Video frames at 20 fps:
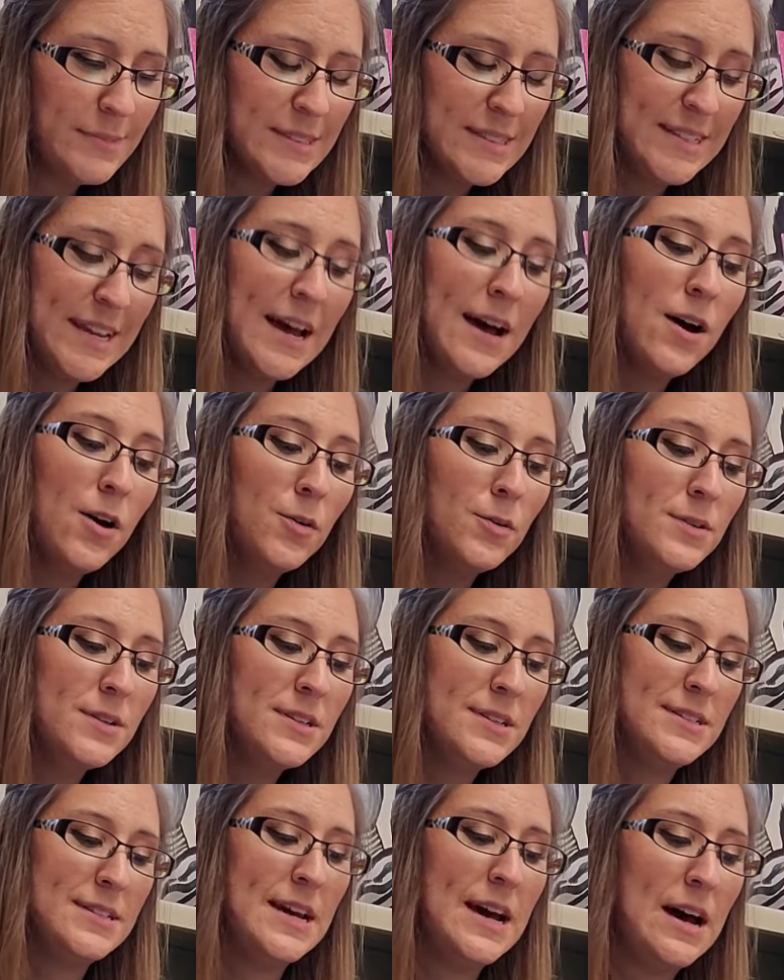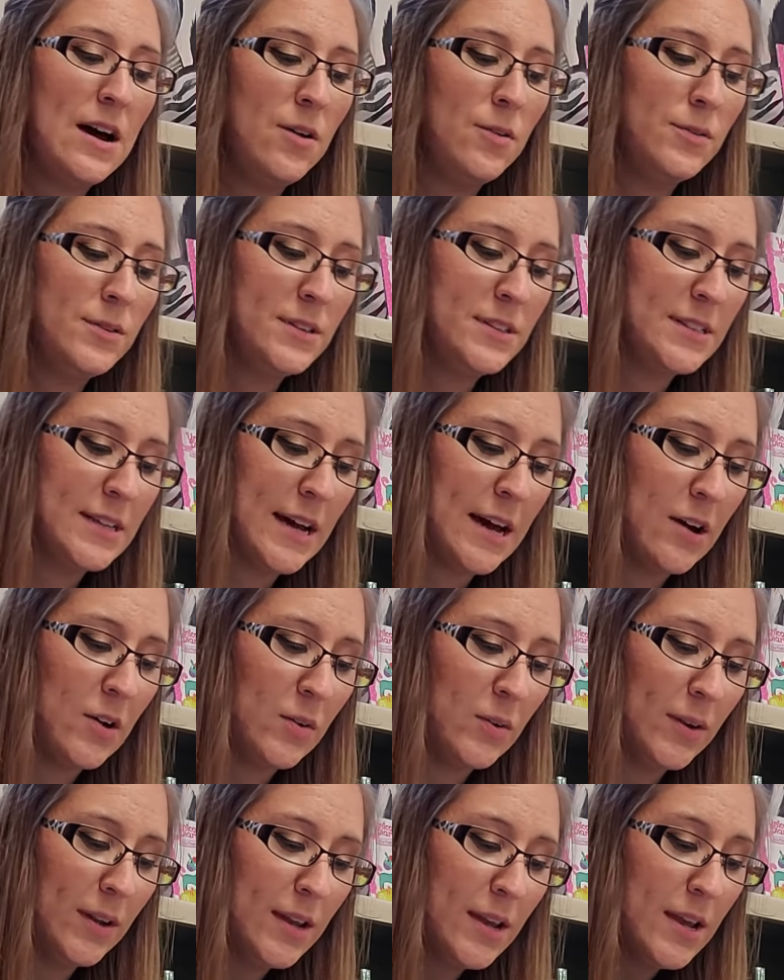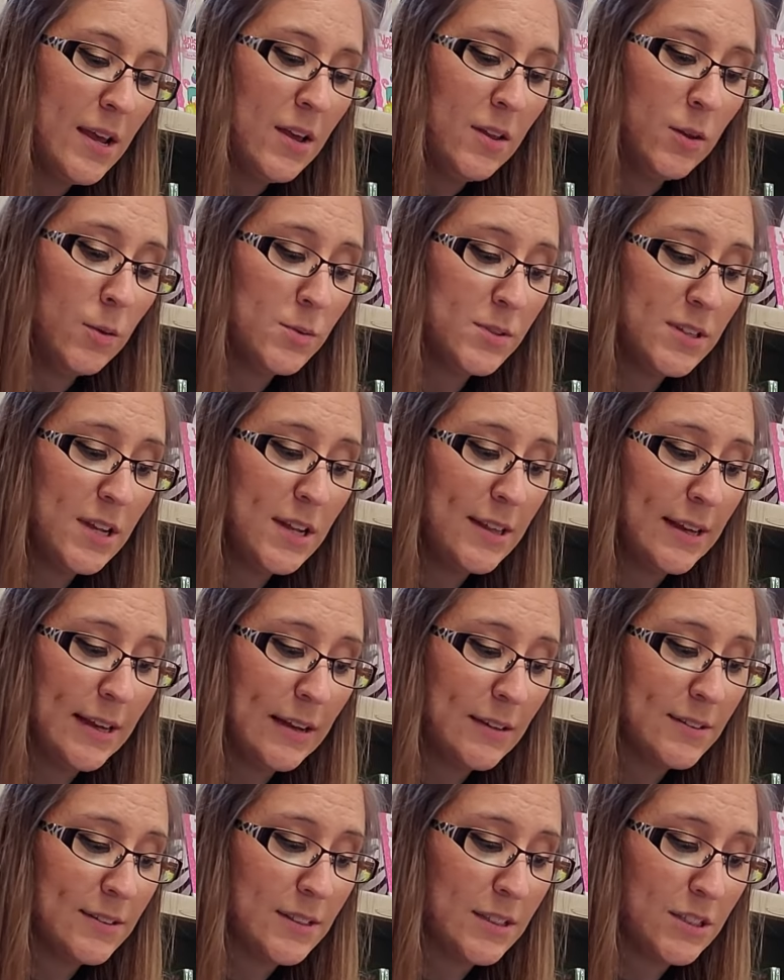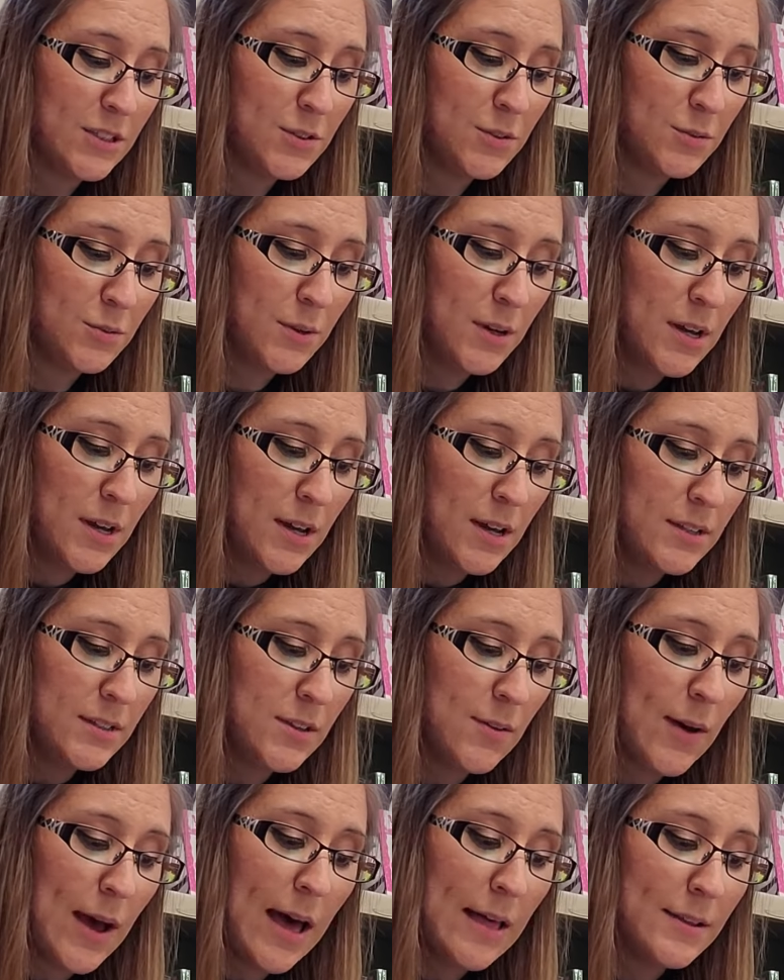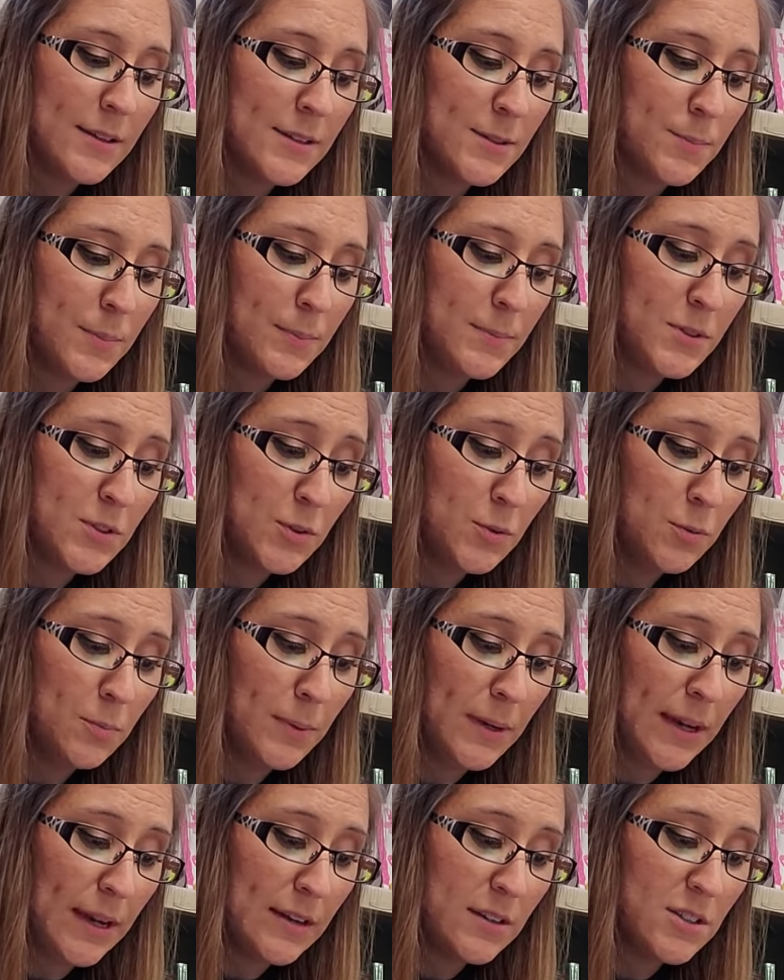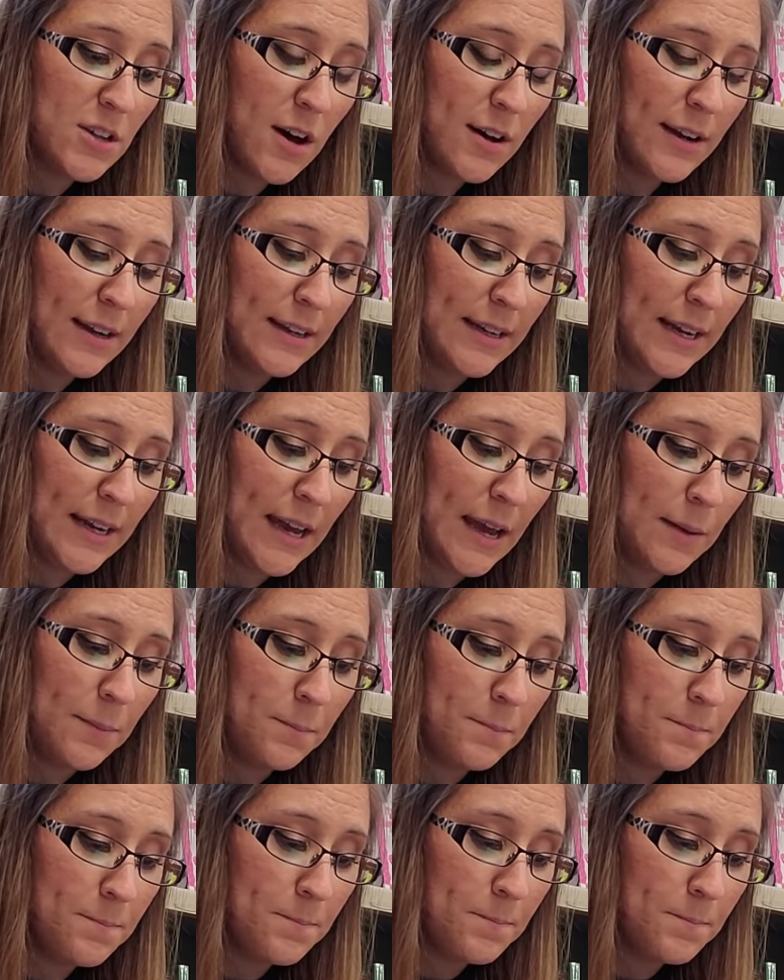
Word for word: Down, down, down. There was nothing else to do, so Alice soon began talking again.